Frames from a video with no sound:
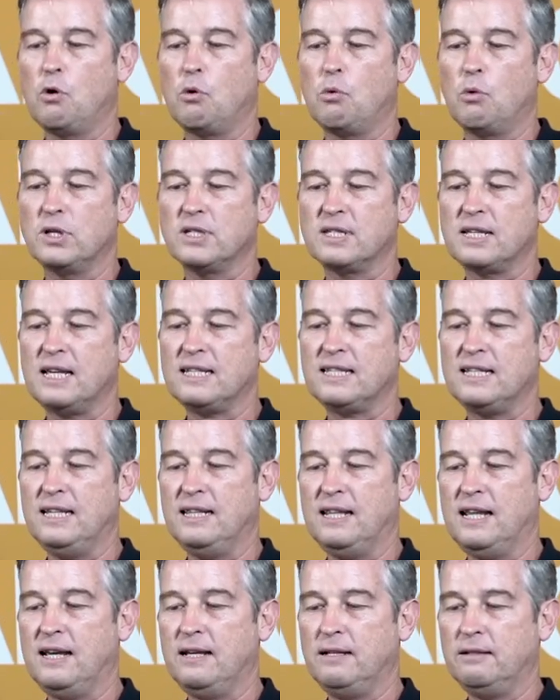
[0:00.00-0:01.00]
Once that's in
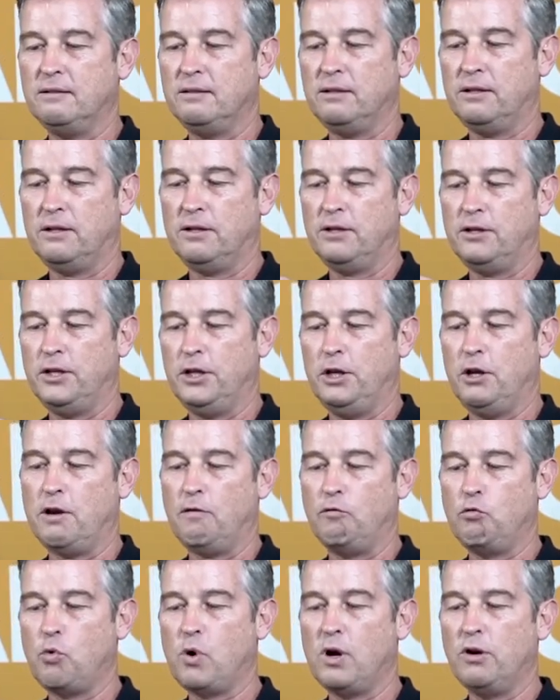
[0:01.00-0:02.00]
there, you
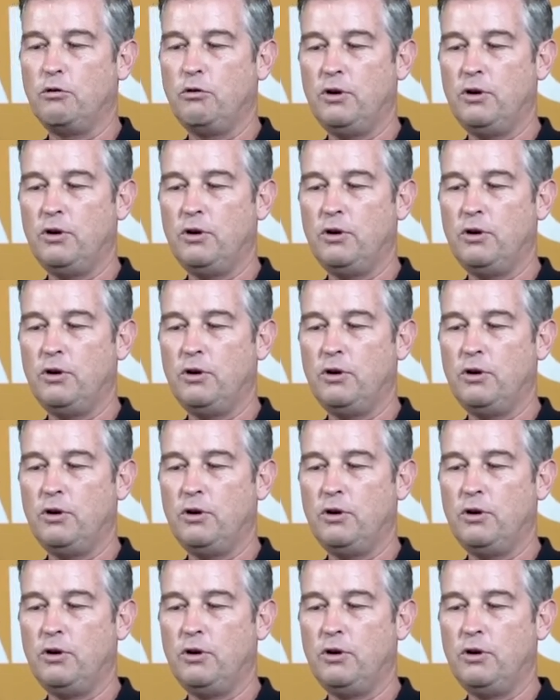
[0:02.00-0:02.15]
have one